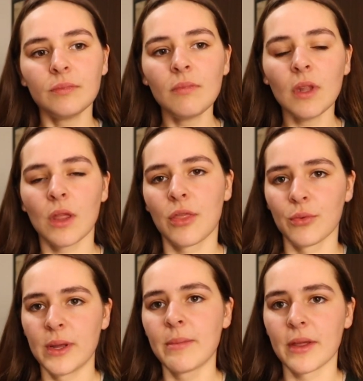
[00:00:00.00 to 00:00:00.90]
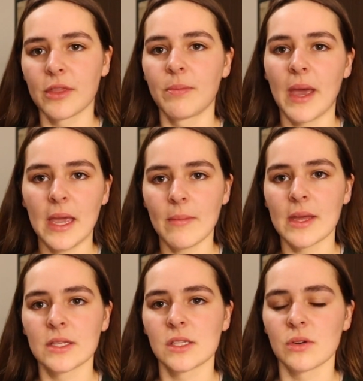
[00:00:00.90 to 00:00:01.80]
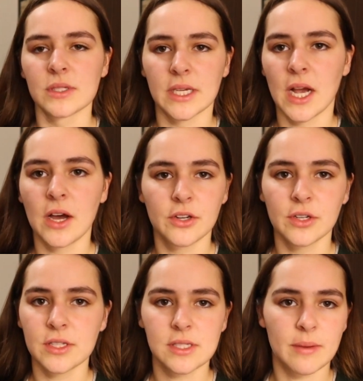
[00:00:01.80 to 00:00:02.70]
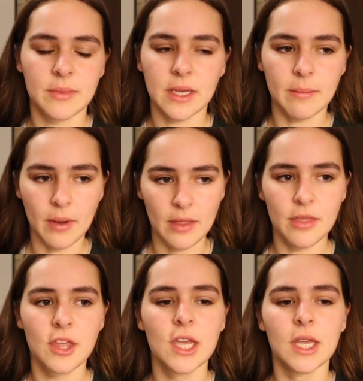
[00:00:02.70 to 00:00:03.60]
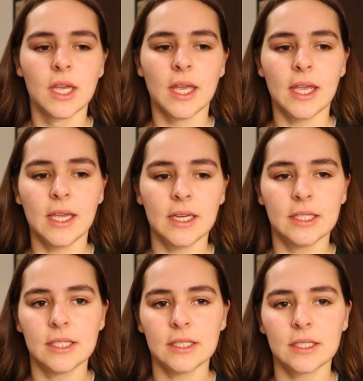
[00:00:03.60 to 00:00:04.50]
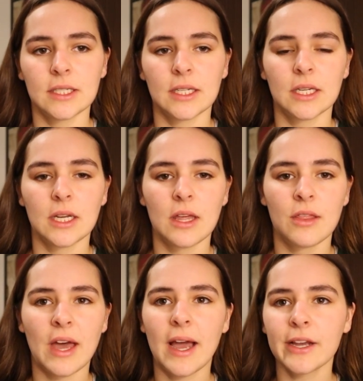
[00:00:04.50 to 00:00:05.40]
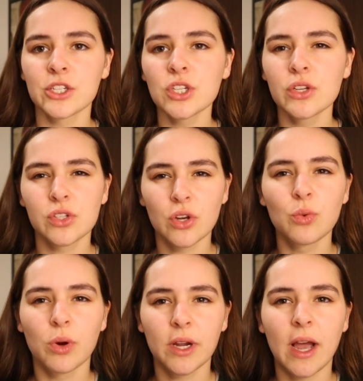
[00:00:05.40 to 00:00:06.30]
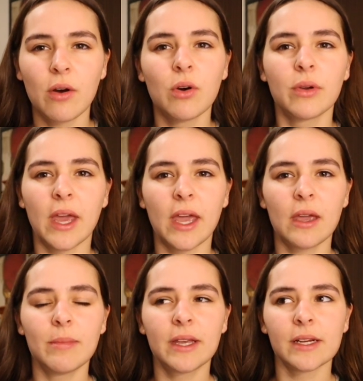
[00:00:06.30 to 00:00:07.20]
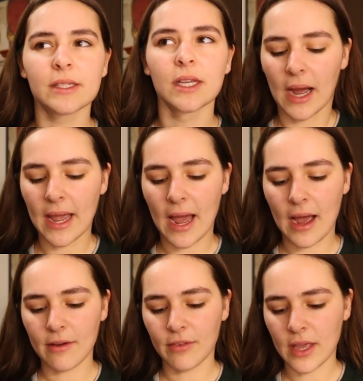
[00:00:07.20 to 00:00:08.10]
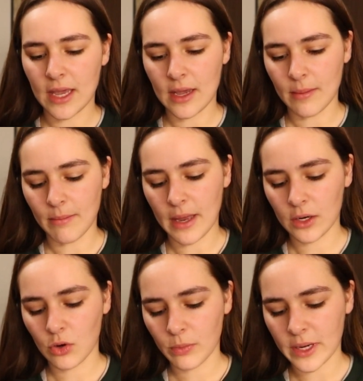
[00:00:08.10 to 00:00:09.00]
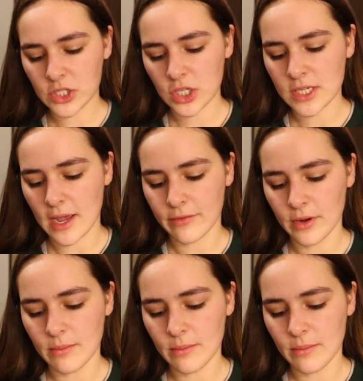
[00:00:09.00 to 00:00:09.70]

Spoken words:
3-month payment, so it's like $100 and something a month, and that actually is going to work out okay because I have a medical budget every